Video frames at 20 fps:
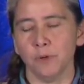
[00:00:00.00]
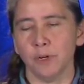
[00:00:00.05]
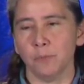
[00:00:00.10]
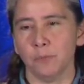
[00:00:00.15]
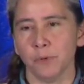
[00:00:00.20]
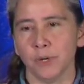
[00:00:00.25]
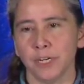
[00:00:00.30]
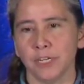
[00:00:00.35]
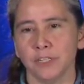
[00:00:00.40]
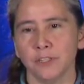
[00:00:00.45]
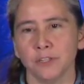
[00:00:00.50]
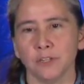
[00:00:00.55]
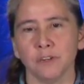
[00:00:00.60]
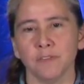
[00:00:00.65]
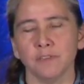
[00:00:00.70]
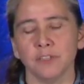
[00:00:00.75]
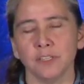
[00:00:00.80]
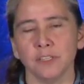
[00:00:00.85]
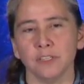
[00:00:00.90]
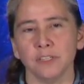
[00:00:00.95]
We bring
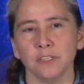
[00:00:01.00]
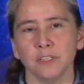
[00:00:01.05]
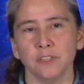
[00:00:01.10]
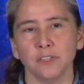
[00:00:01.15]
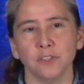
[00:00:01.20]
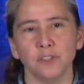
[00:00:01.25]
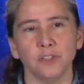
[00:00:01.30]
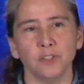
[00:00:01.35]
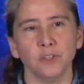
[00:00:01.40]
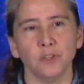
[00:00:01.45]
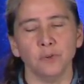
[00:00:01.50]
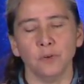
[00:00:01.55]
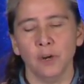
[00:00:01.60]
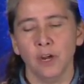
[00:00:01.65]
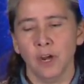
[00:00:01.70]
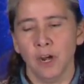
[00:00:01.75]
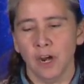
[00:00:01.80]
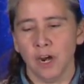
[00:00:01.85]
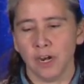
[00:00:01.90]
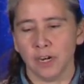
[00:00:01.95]
services to
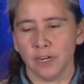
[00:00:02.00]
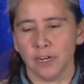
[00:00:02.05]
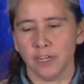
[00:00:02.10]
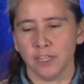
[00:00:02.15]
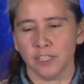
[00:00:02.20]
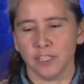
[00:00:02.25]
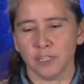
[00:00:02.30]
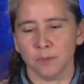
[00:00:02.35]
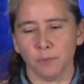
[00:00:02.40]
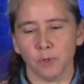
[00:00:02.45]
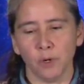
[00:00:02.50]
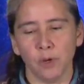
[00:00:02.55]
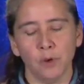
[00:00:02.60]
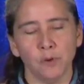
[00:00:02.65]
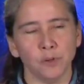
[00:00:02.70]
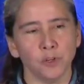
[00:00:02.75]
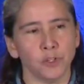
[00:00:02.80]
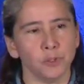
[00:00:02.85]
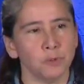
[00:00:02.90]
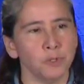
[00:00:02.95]
our customer
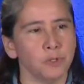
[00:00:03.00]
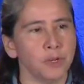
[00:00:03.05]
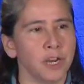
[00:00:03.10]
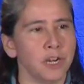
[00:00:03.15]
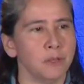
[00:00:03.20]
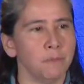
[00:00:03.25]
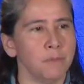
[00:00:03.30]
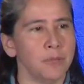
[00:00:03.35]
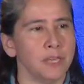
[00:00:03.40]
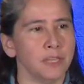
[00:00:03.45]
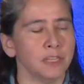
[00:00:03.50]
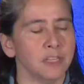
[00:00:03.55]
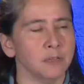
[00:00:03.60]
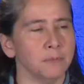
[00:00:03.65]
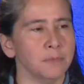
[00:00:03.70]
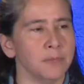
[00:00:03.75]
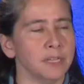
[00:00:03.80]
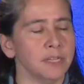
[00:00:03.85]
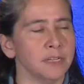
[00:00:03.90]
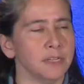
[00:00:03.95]
owners. We try to make
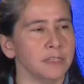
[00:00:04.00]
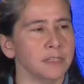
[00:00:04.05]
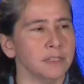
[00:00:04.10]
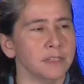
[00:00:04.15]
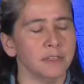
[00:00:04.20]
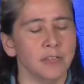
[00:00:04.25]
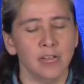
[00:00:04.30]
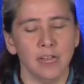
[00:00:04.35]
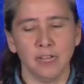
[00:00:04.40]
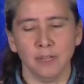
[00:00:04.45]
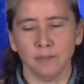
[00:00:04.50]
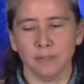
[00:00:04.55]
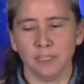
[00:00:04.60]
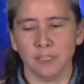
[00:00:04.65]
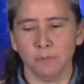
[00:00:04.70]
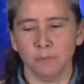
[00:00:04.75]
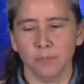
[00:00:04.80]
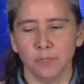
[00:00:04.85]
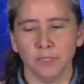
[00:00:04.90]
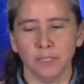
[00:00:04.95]
them as
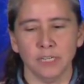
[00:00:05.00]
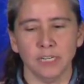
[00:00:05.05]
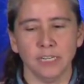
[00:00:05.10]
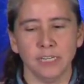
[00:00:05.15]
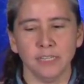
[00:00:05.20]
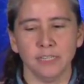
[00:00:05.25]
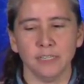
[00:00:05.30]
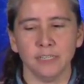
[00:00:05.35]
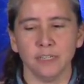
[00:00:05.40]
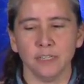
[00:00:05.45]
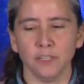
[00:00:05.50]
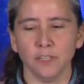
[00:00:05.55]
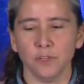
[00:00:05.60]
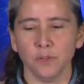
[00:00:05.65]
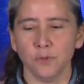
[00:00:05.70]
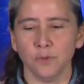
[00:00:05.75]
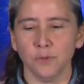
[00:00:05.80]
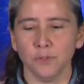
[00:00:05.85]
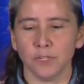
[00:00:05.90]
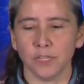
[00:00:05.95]
simple and easy to
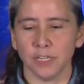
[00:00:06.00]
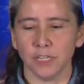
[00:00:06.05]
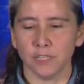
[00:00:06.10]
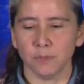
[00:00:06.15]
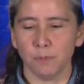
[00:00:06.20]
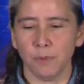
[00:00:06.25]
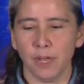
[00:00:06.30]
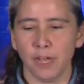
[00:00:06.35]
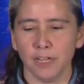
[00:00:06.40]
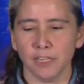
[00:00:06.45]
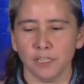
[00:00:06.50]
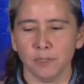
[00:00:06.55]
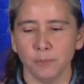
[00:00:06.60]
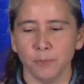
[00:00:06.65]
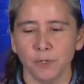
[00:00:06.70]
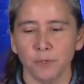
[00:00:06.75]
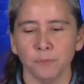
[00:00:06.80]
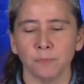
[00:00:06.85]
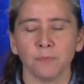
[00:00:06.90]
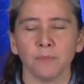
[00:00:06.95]
use as
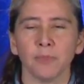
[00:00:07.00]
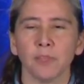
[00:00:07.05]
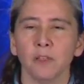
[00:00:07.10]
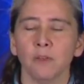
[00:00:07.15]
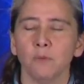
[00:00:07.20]
possible.